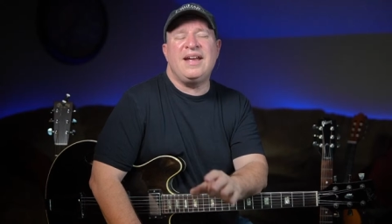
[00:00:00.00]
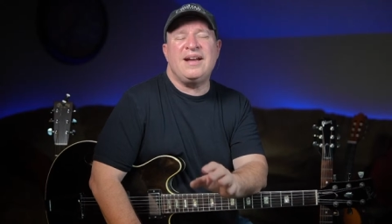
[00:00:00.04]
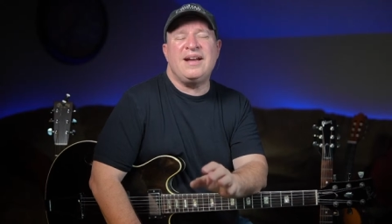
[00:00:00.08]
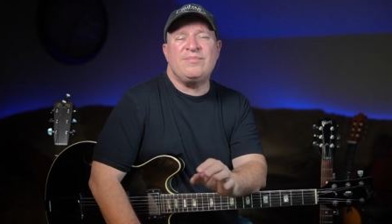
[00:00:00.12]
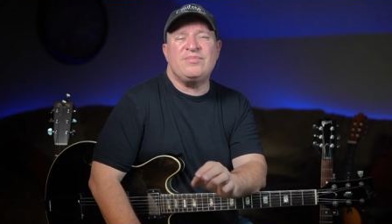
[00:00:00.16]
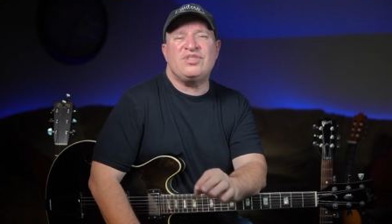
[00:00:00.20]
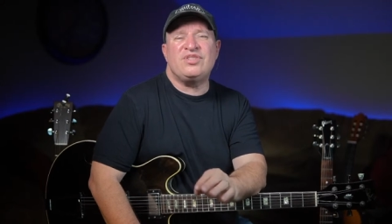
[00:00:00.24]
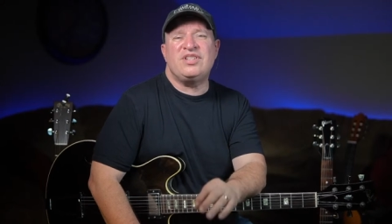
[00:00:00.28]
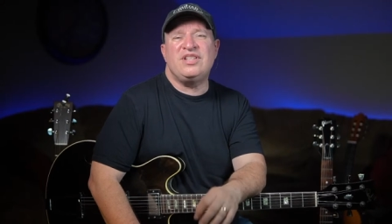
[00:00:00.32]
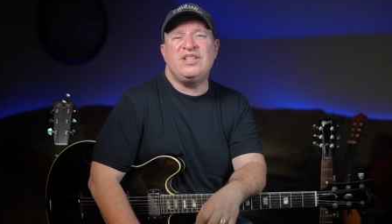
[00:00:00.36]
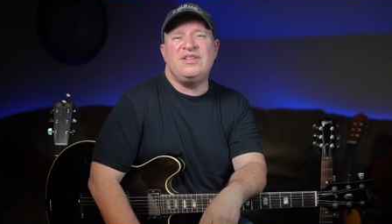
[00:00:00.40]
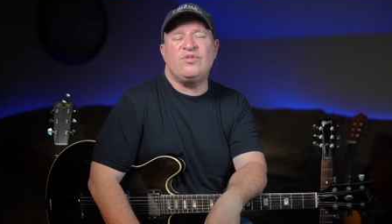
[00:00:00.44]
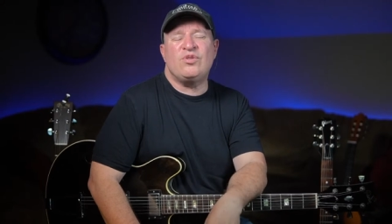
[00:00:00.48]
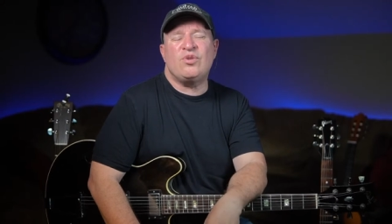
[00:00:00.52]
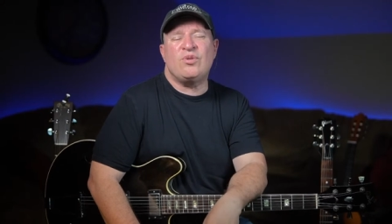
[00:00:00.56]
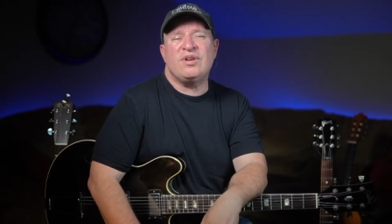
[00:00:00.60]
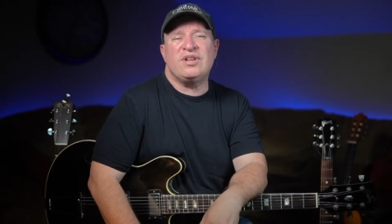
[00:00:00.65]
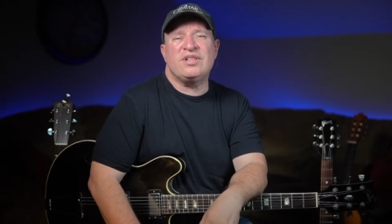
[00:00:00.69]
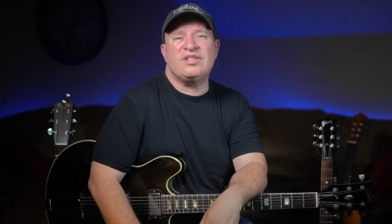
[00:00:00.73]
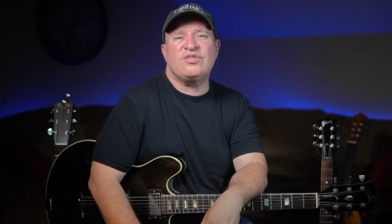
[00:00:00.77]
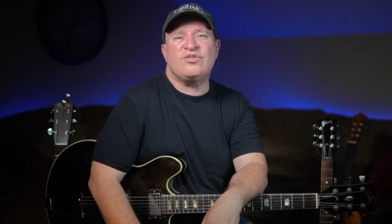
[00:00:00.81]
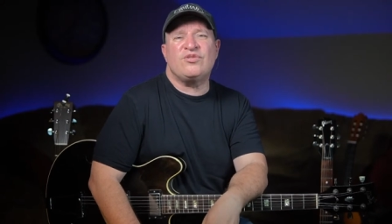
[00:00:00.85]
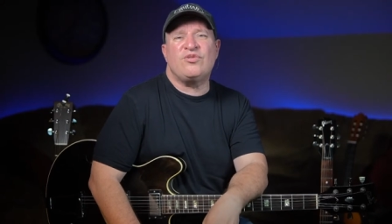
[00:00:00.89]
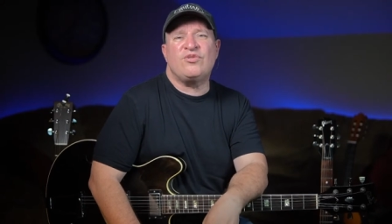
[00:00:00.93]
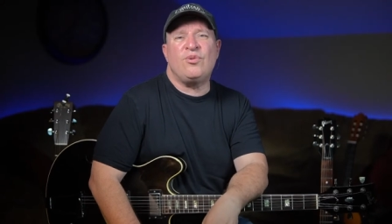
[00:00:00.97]
I'm Steve
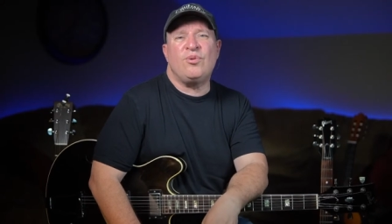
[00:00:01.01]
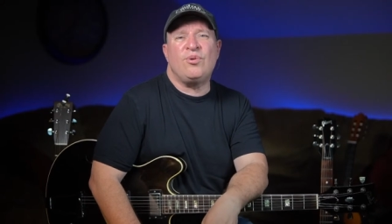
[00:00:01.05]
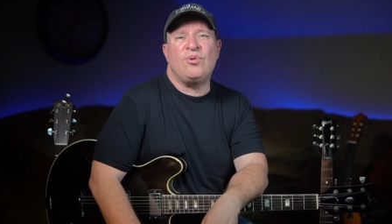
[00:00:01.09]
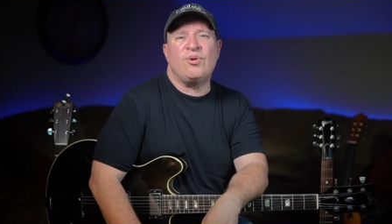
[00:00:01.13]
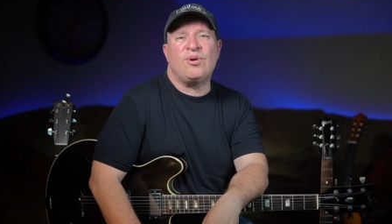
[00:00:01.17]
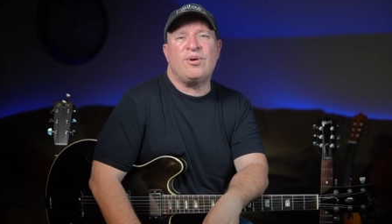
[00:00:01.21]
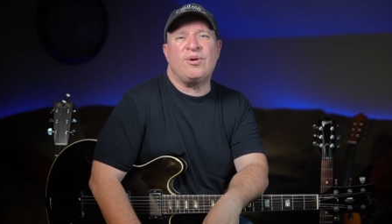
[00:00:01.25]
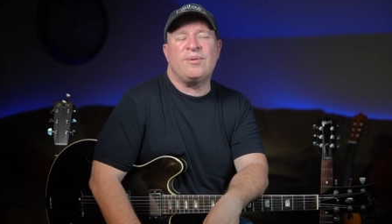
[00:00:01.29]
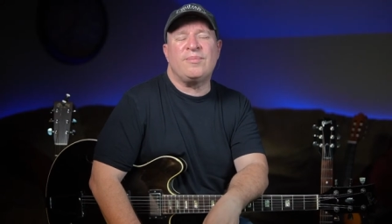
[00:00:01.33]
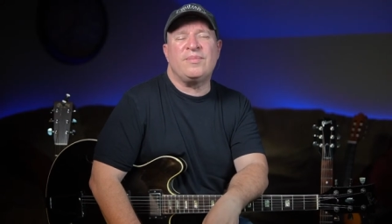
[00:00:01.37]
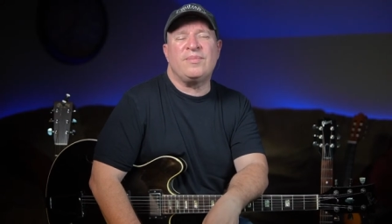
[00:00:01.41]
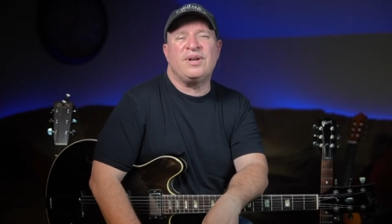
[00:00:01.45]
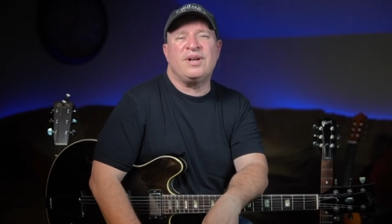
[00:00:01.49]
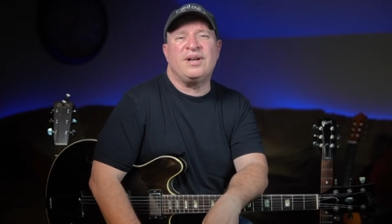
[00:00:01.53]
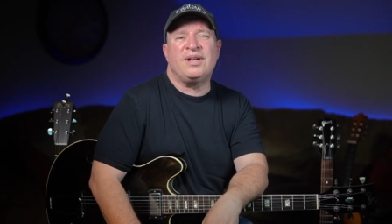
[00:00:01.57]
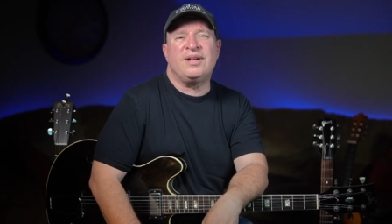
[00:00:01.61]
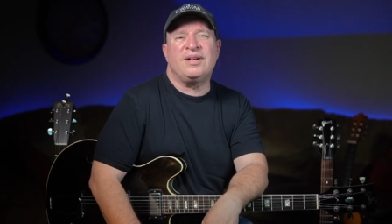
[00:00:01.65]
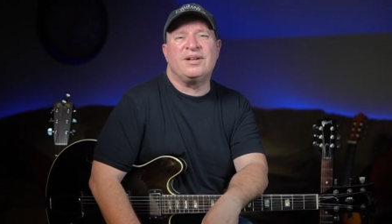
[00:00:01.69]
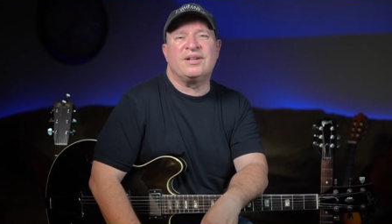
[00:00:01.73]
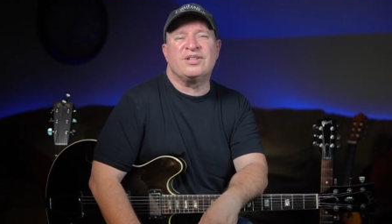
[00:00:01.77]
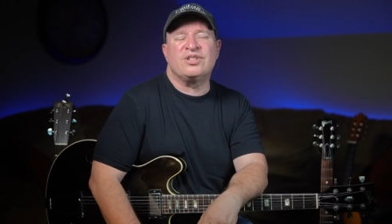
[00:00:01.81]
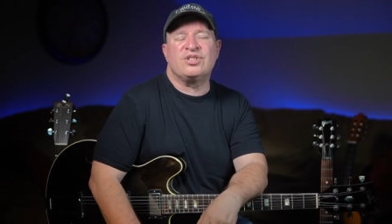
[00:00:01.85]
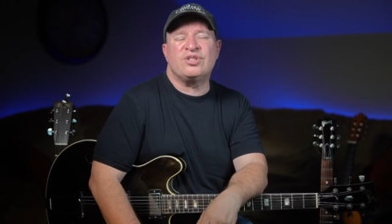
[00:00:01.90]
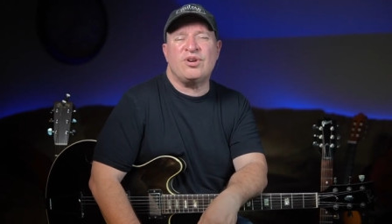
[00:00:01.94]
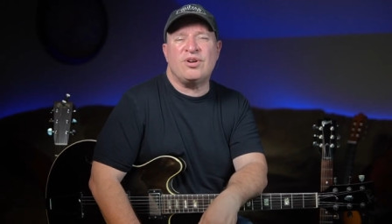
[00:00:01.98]
Krenz for
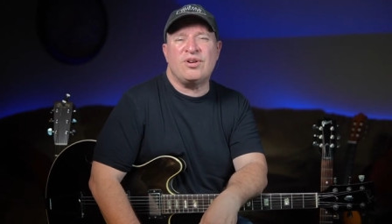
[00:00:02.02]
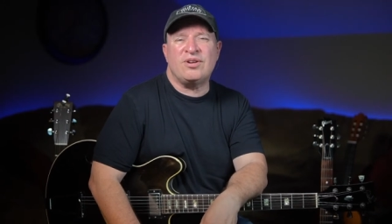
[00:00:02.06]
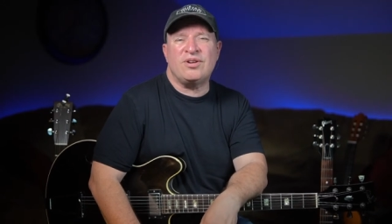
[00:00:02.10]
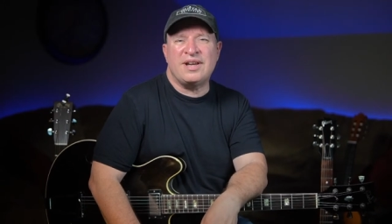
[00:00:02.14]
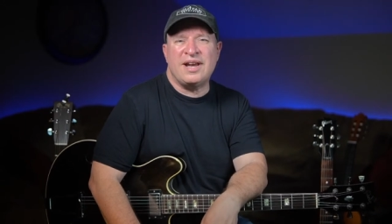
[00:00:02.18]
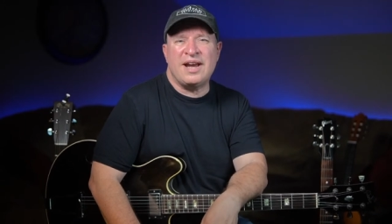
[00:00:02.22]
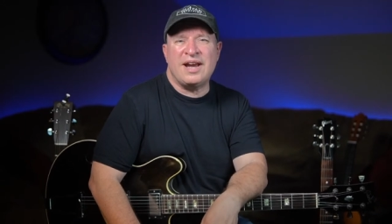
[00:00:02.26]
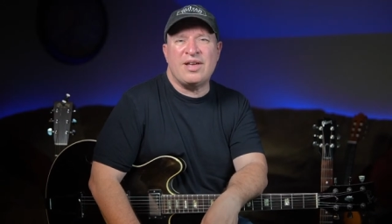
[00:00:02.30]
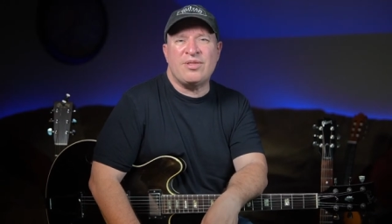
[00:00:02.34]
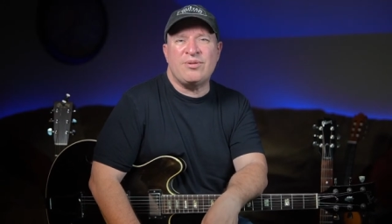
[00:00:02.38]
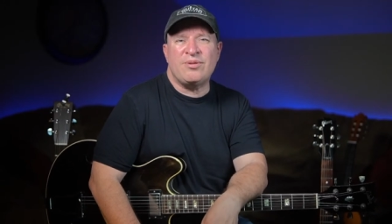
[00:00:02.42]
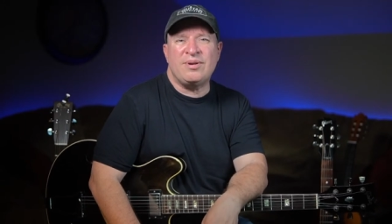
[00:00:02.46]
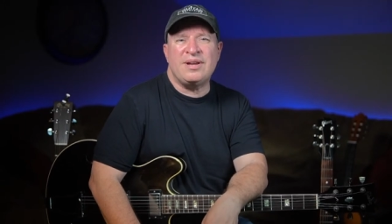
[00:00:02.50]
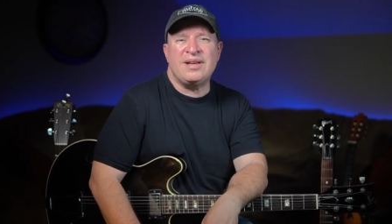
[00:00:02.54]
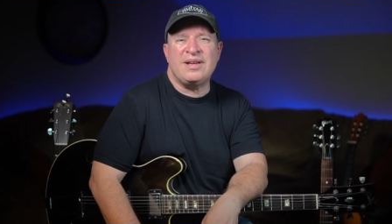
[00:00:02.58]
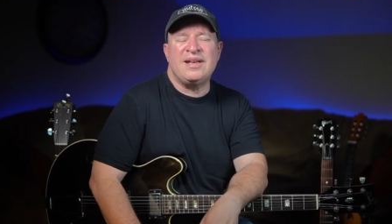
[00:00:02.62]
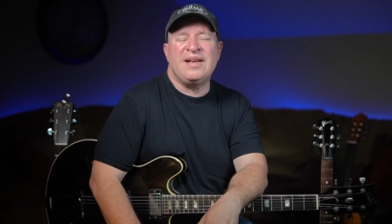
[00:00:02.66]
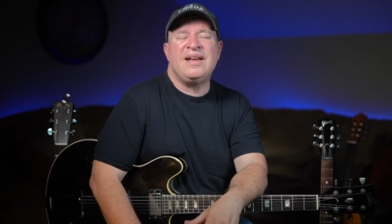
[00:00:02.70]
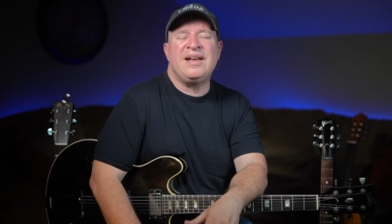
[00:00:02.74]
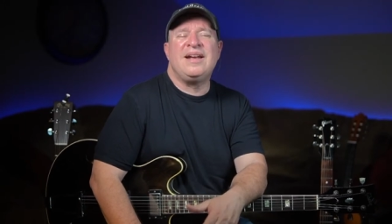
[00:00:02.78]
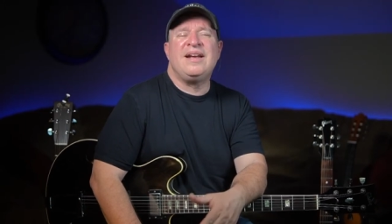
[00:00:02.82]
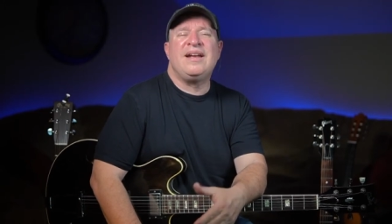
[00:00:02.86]
uh, Guitar Gathering.